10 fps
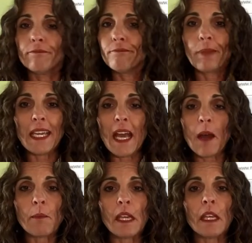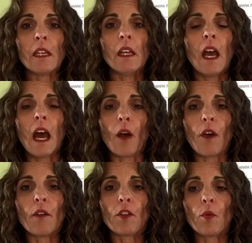PM me,
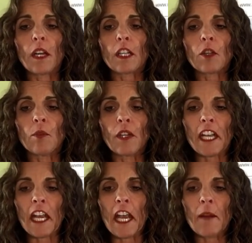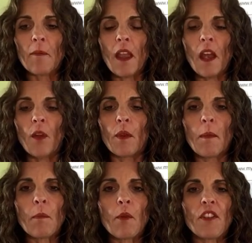however you want to communicate.
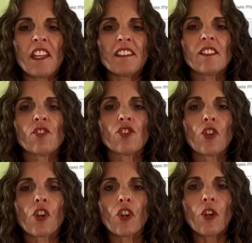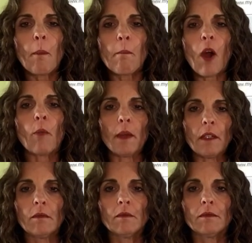Remember, this is your moment,
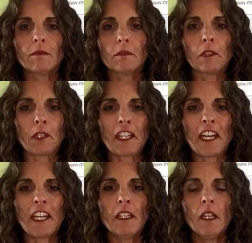okay?